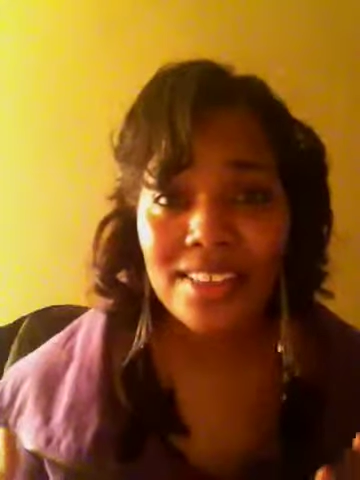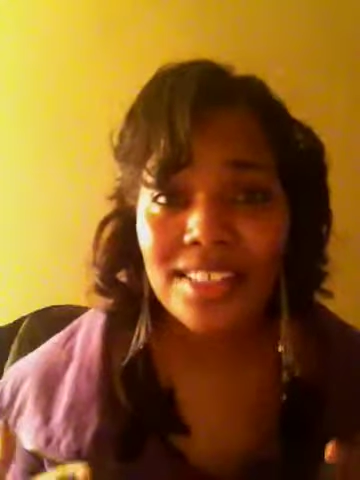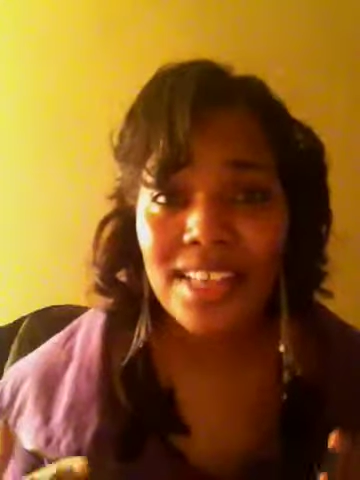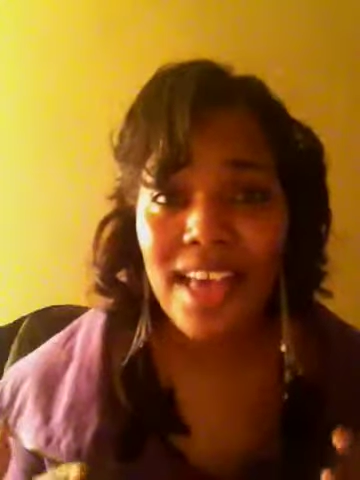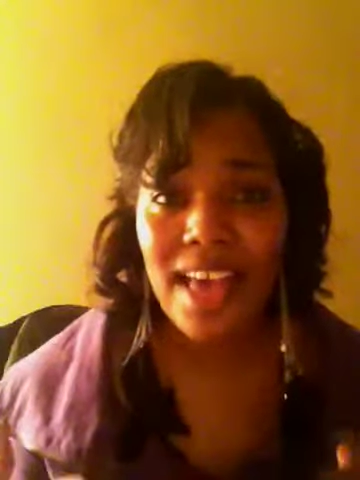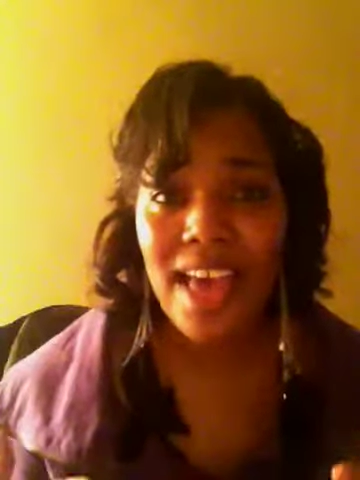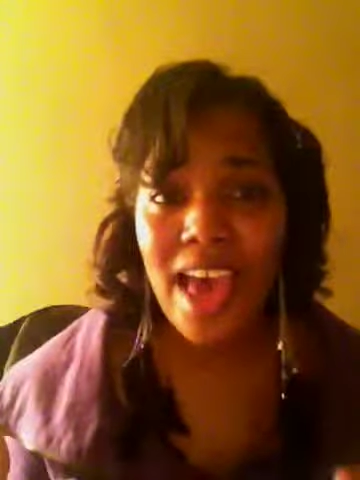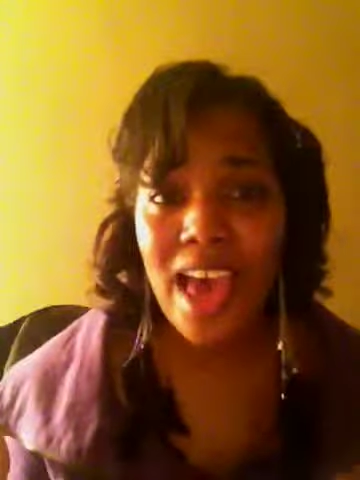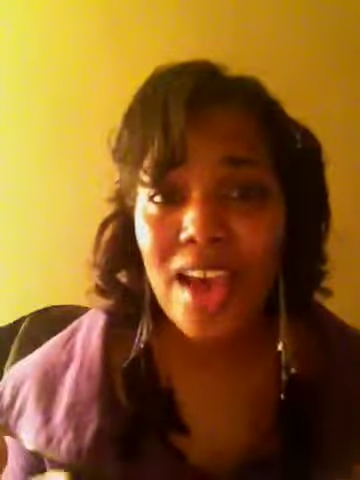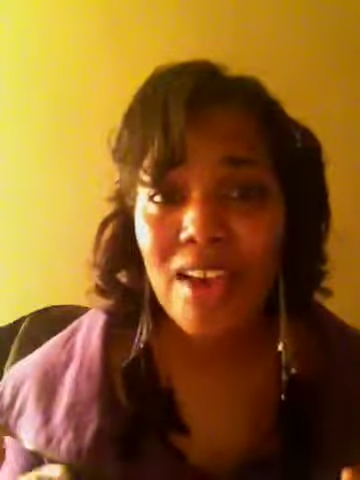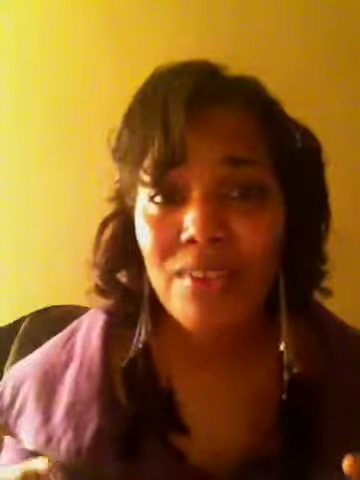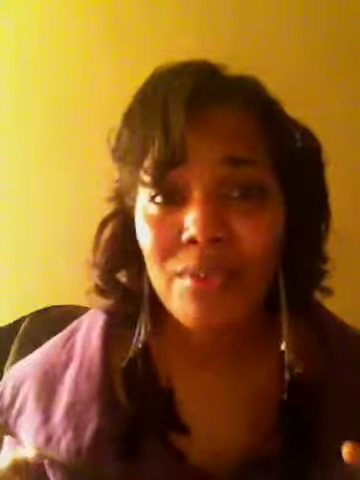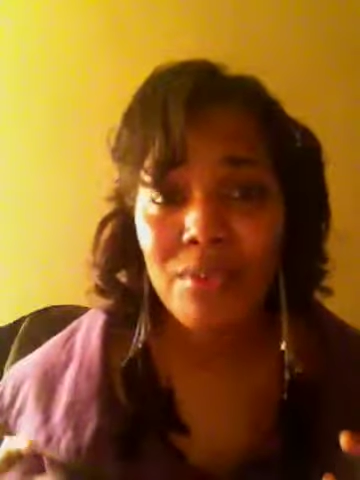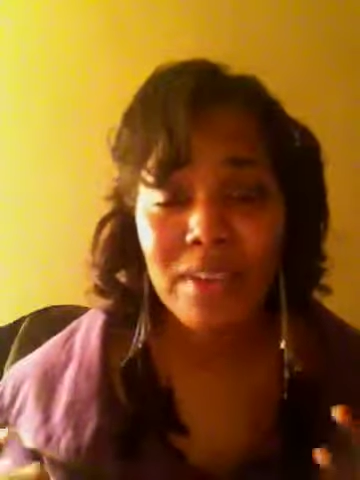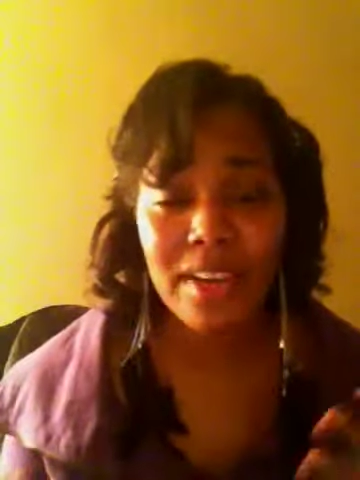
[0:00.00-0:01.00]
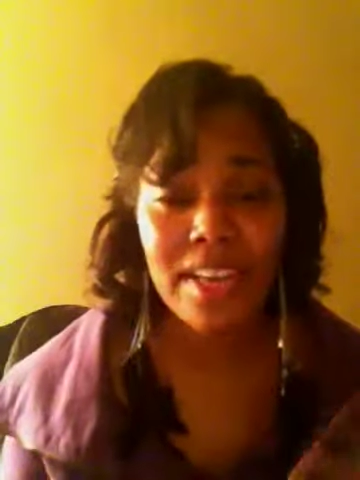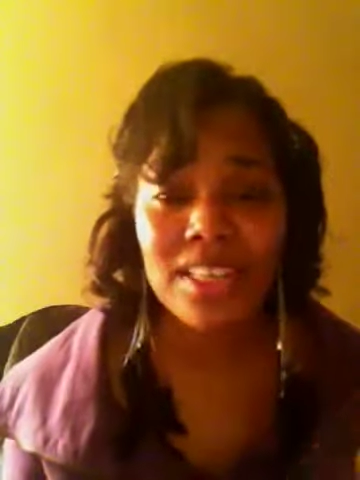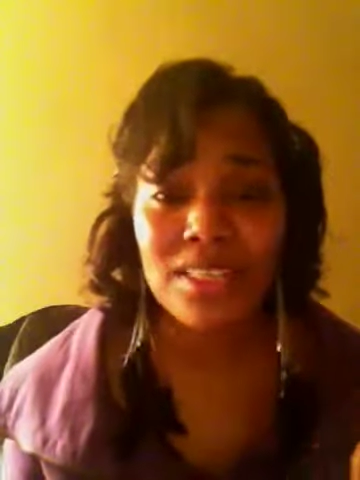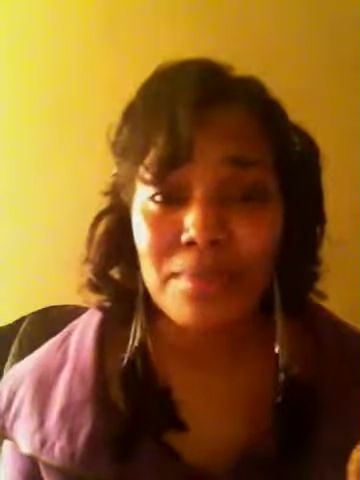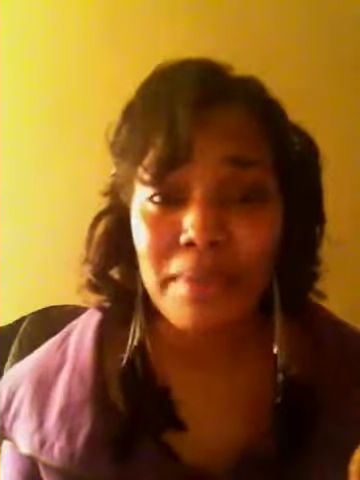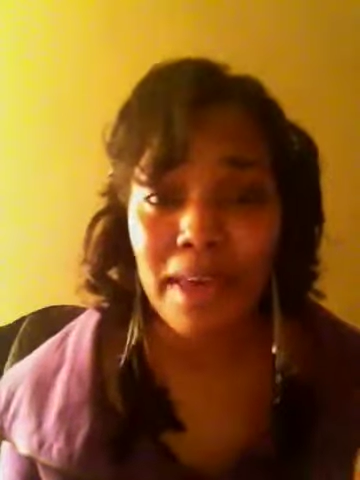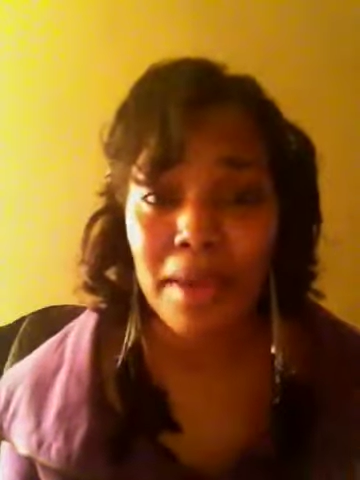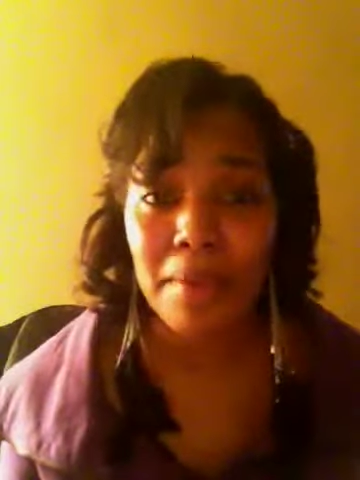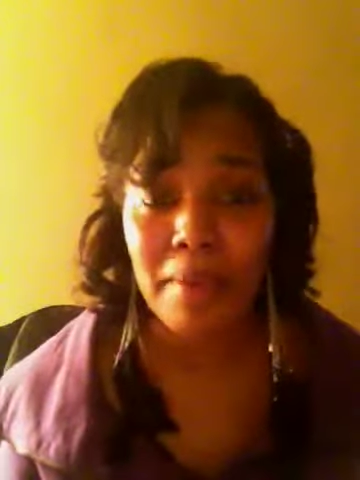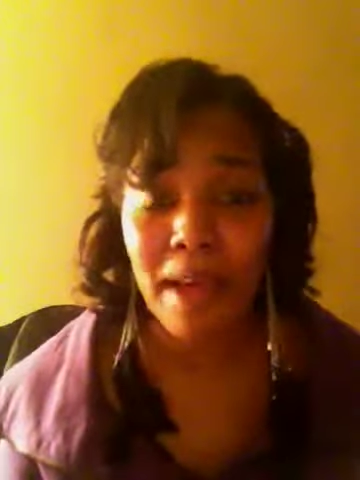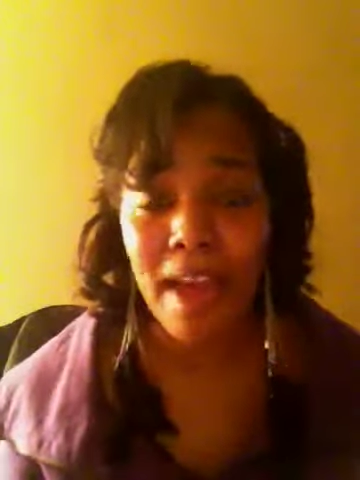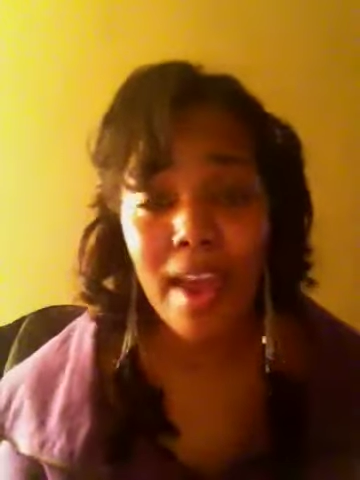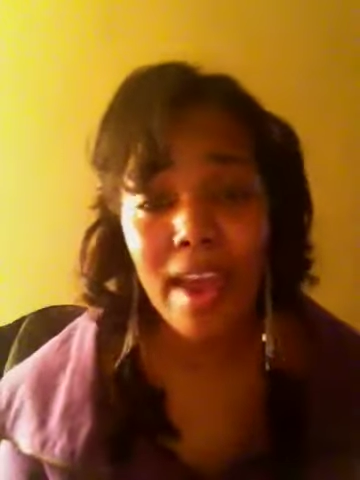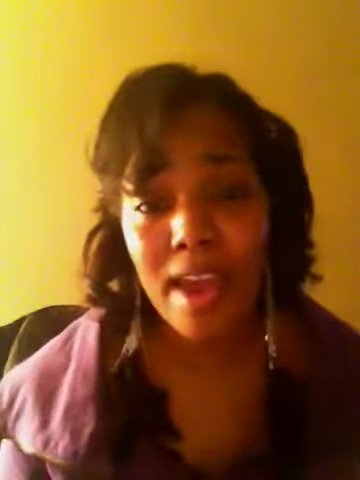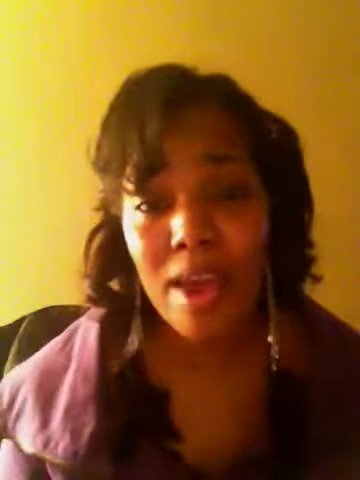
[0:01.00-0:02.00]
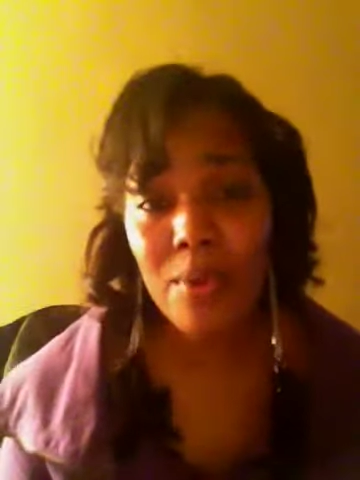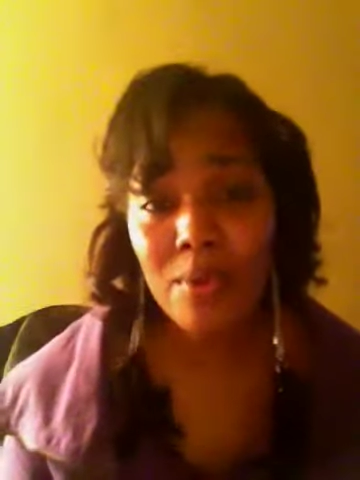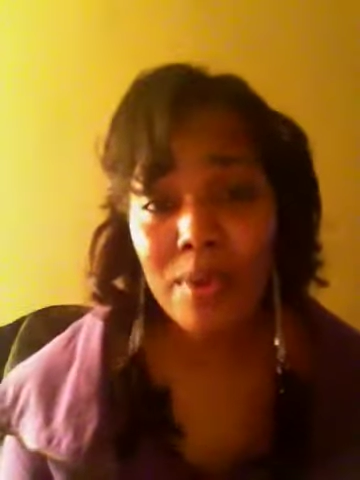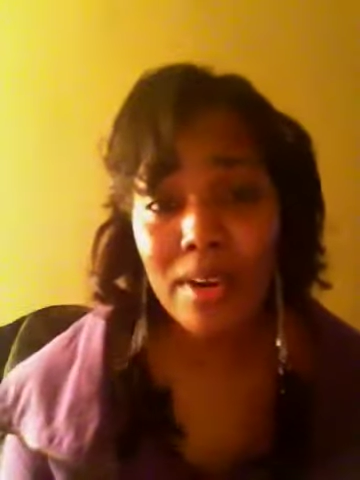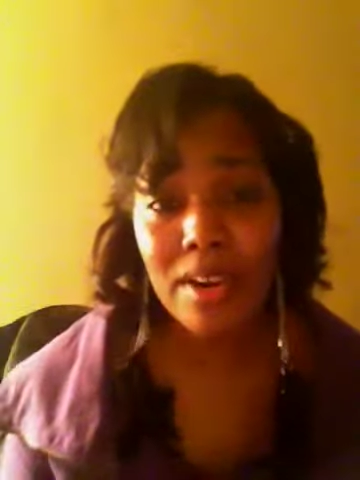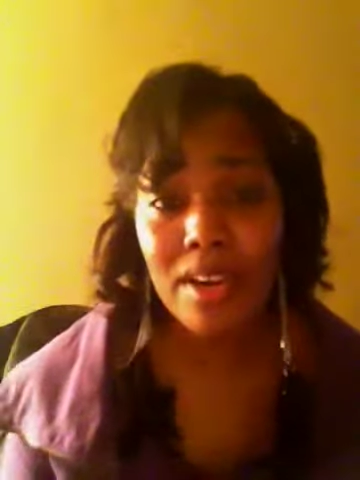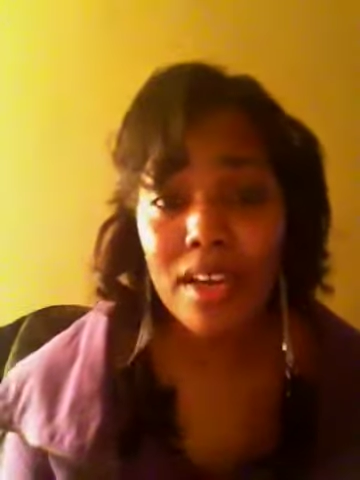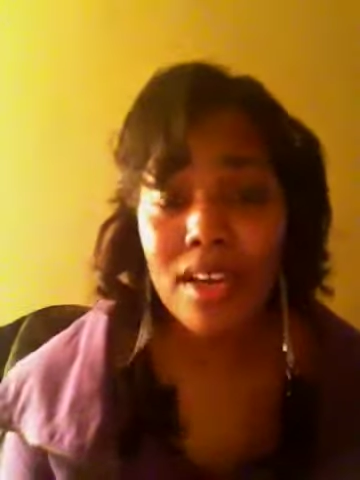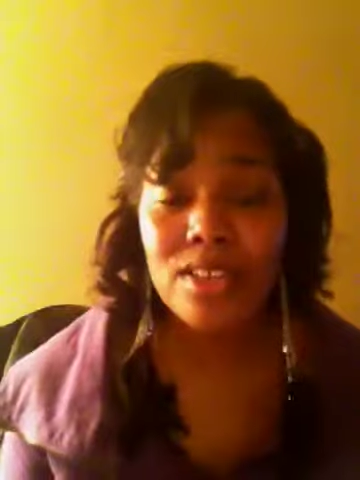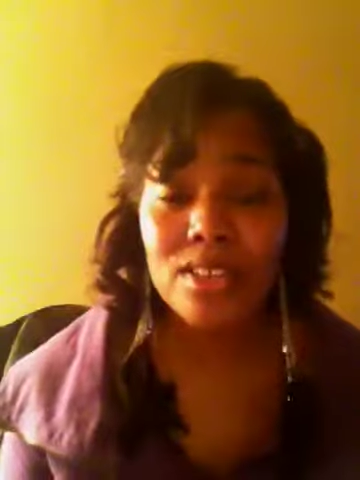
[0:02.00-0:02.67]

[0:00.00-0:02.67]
to have Renesmee by Edward,